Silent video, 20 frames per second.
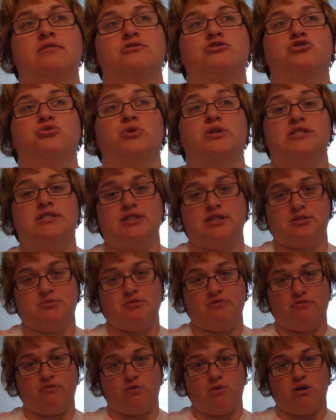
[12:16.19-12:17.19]
choices
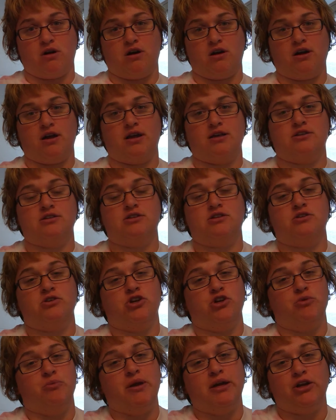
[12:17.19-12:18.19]
before, and
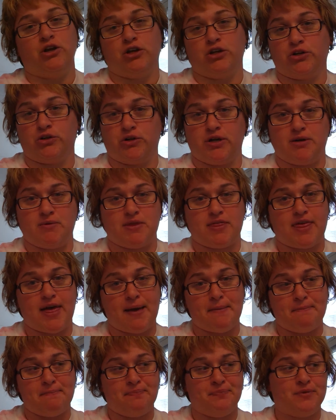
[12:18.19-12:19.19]
you may not agree with
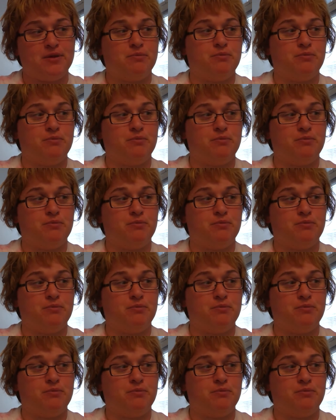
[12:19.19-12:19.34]
them,